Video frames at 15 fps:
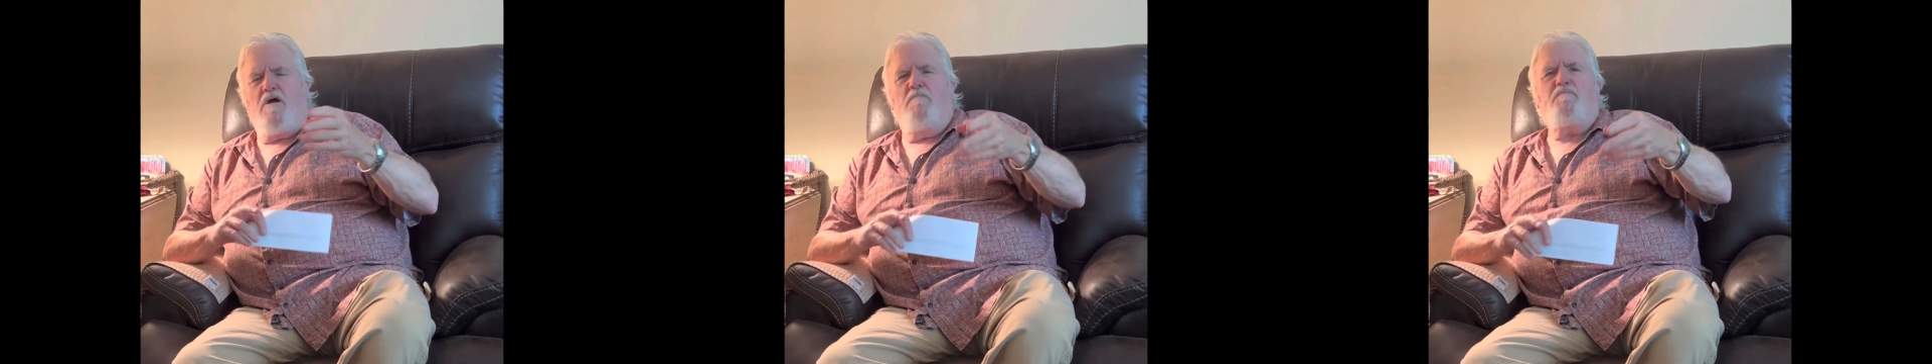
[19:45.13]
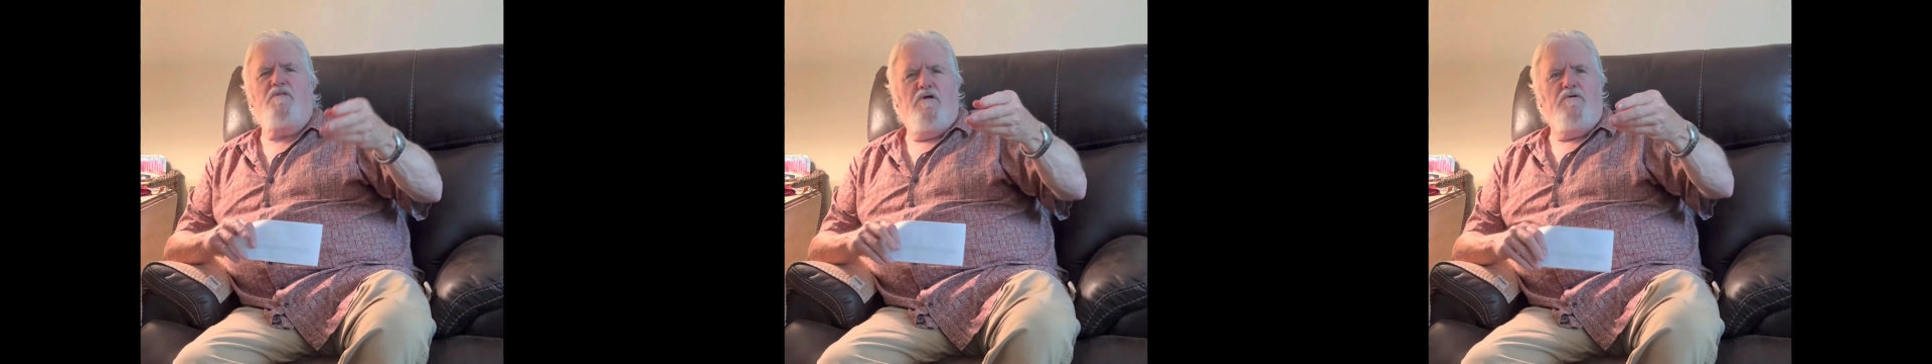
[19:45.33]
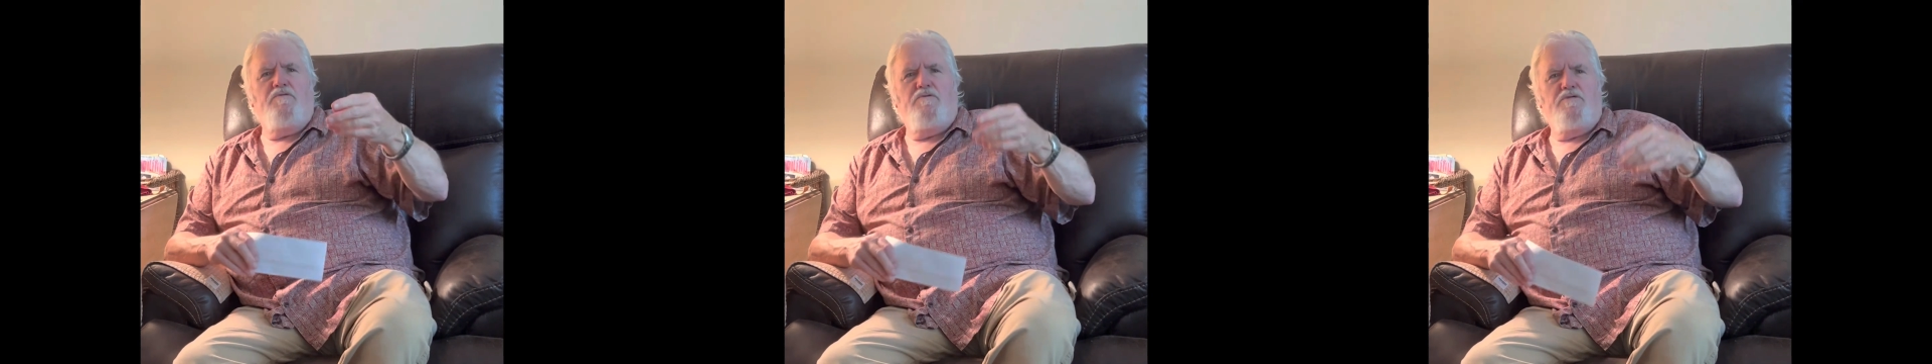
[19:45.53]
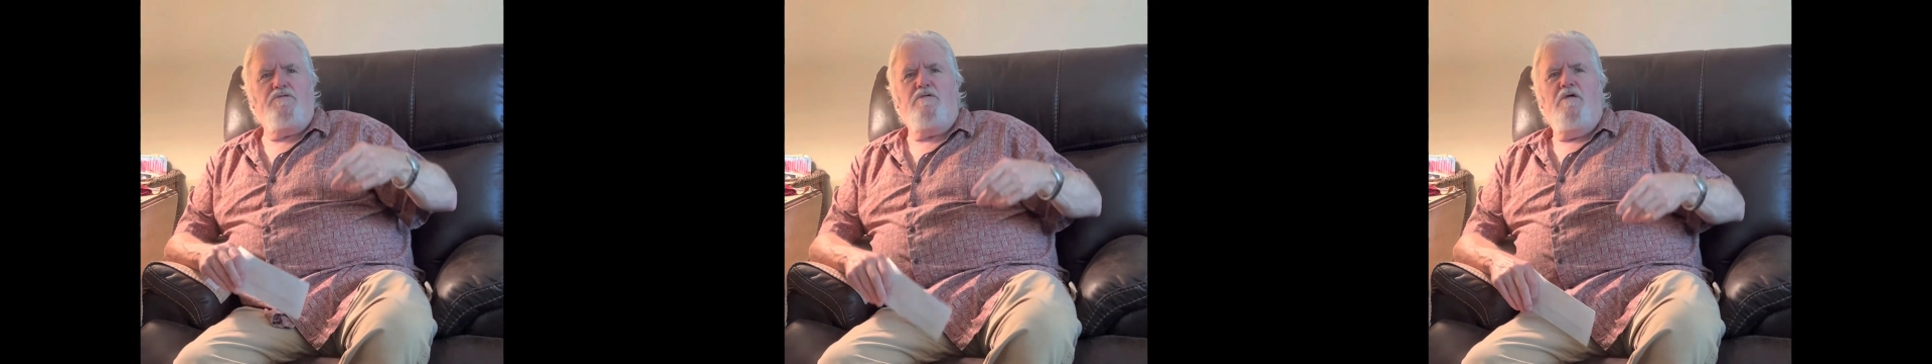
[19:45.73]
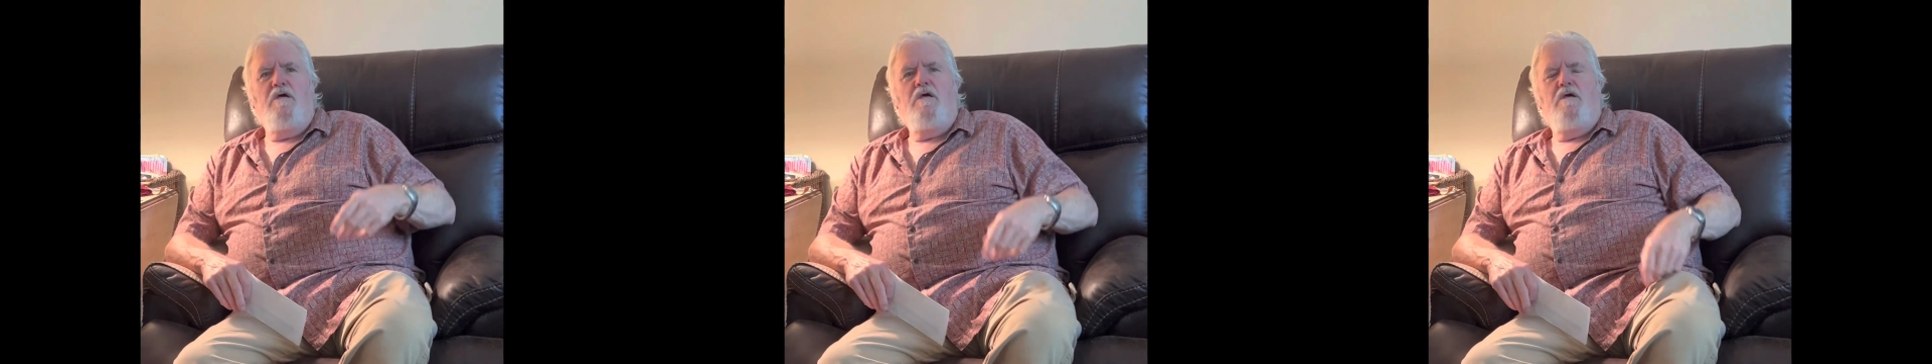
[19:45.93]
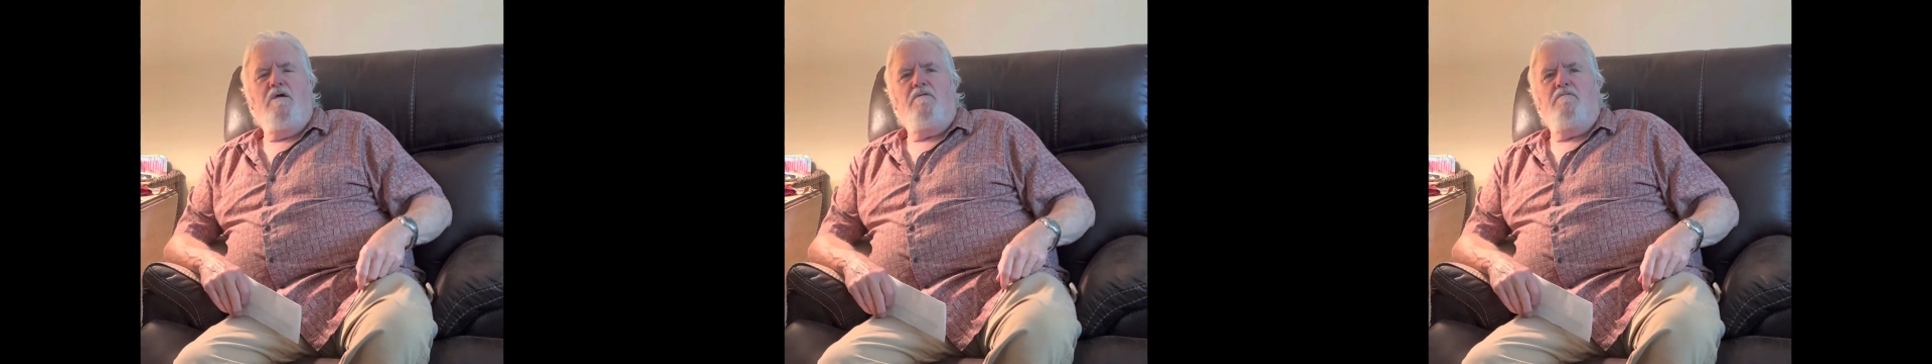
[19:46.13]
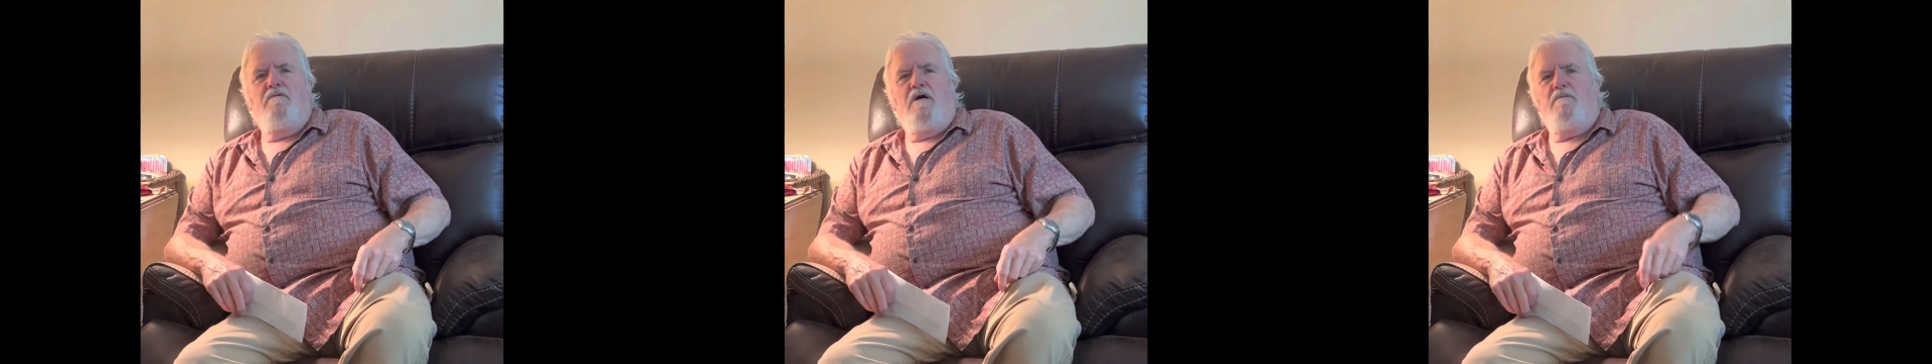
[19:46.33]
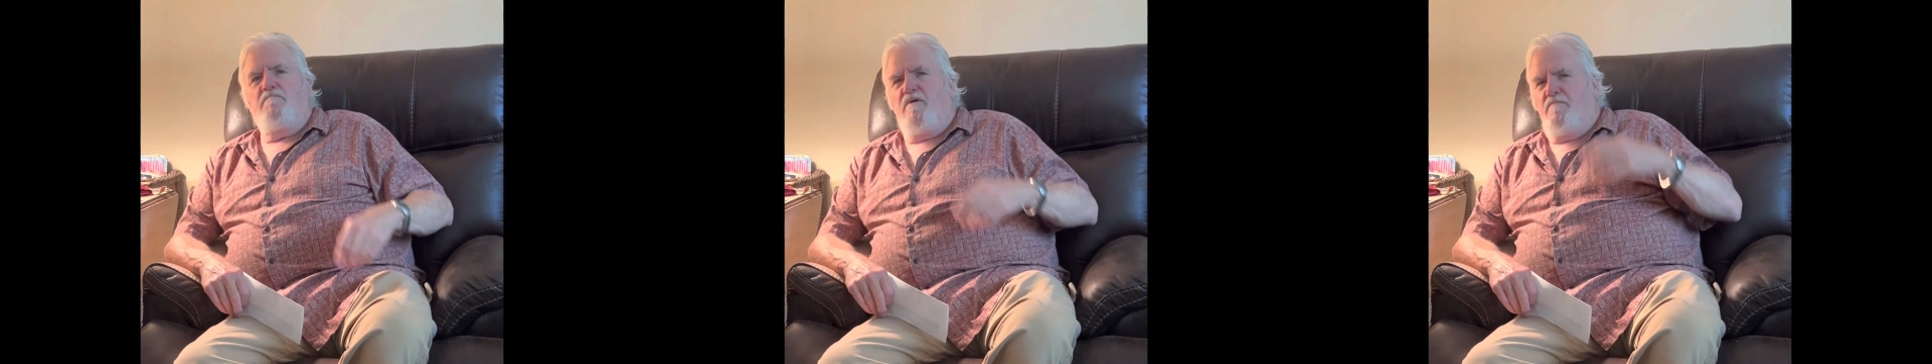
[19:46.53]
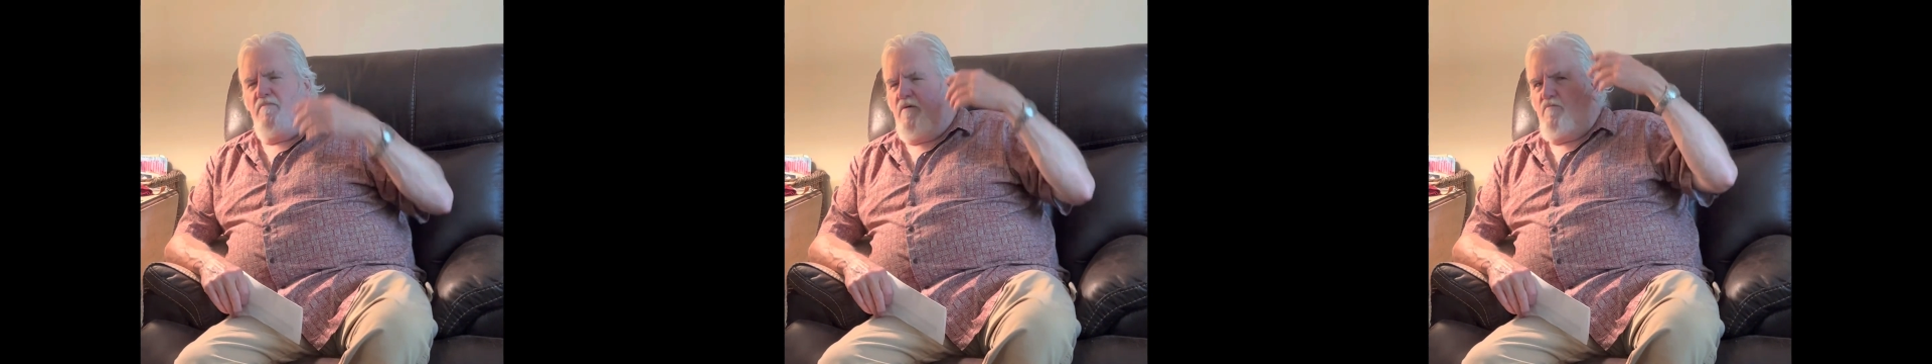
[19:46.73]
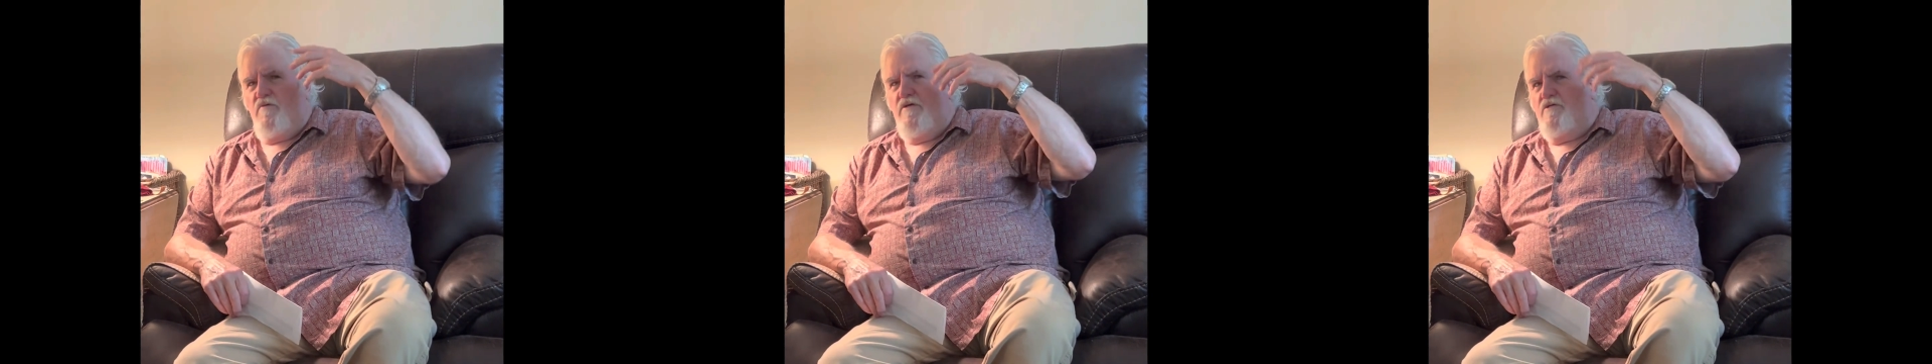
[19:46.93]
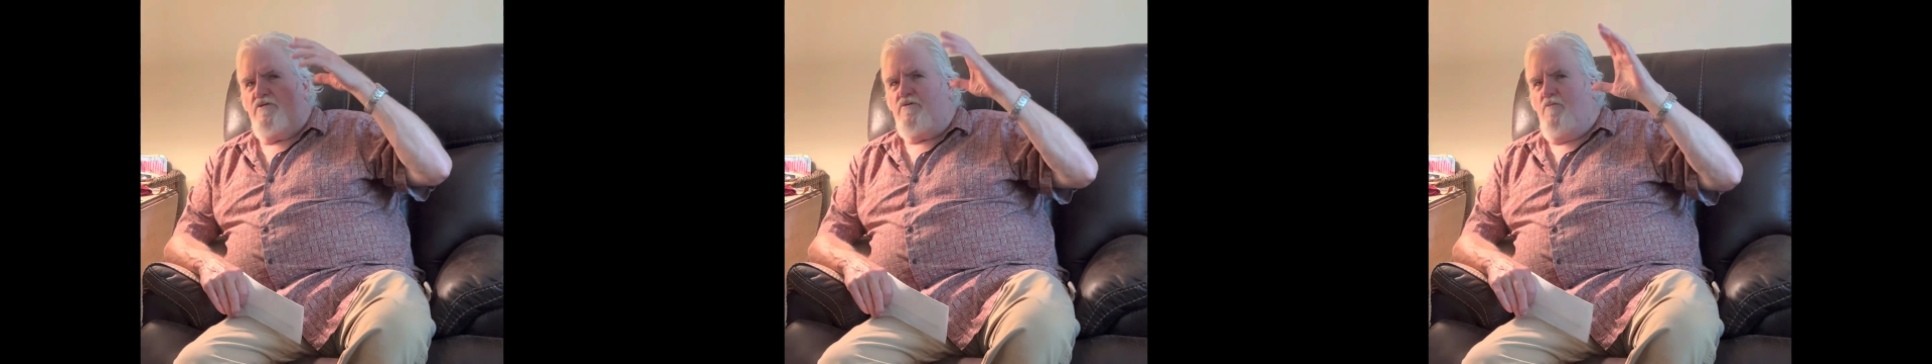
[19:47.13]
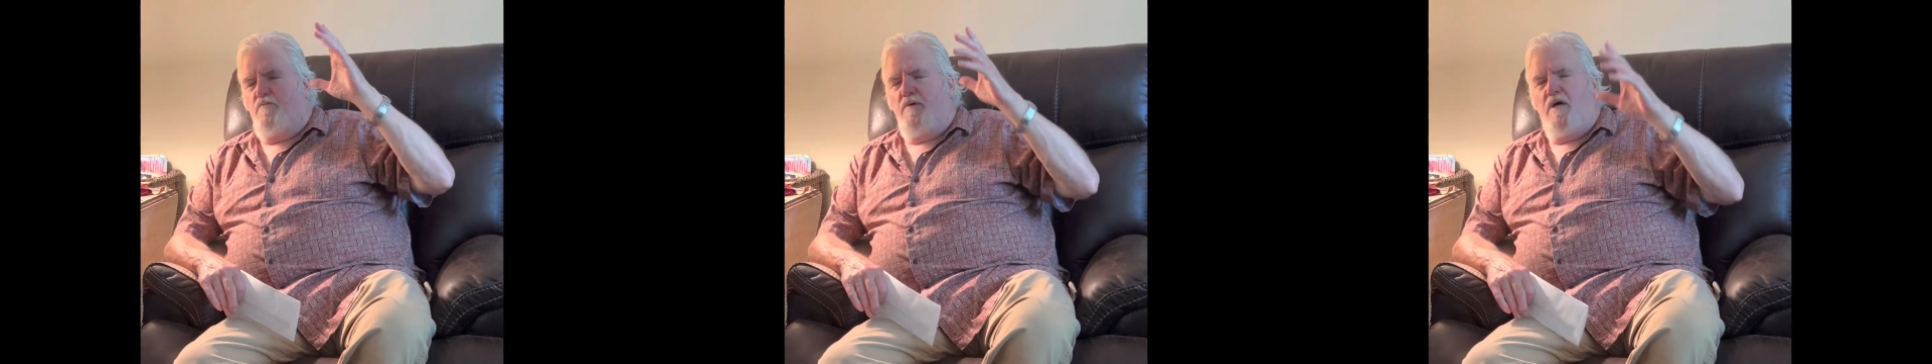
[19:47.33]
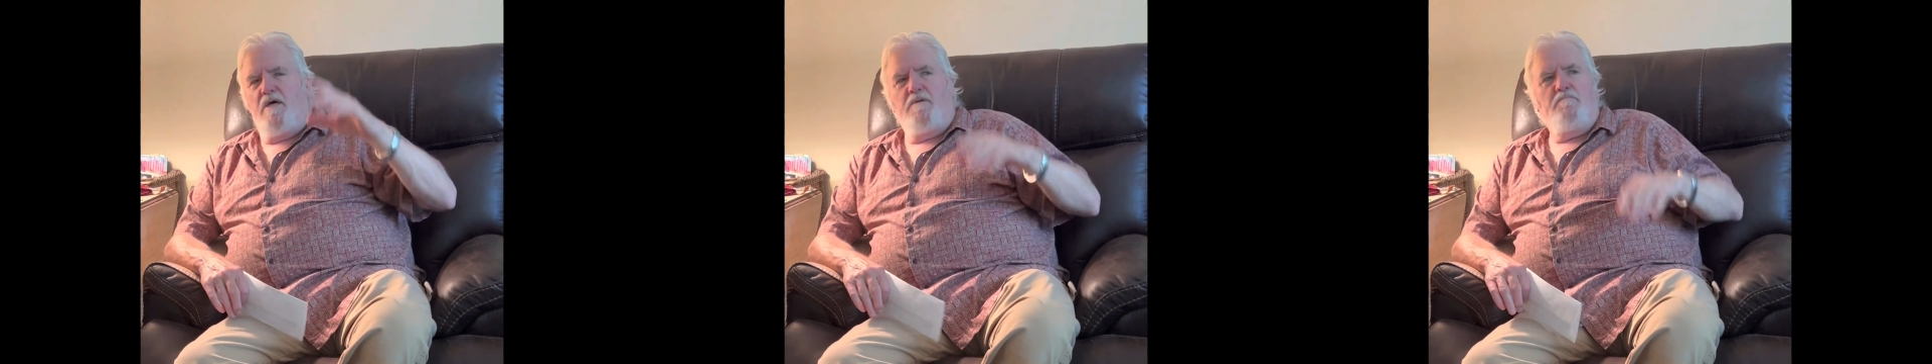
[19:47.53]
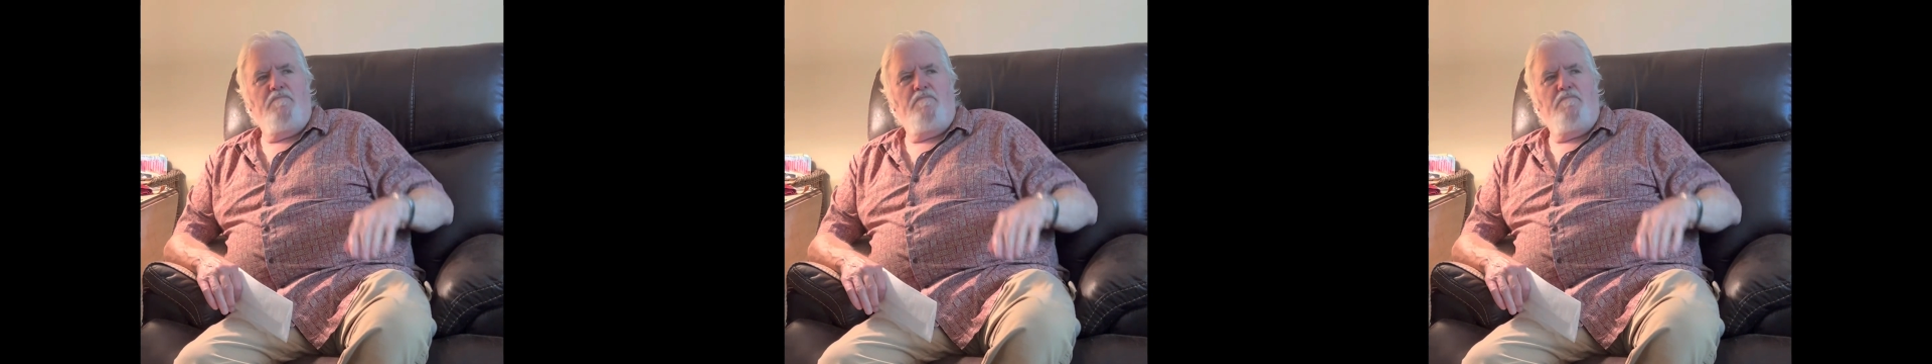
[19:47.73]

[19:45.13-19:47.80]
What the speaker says: couple others. My memory is so bad.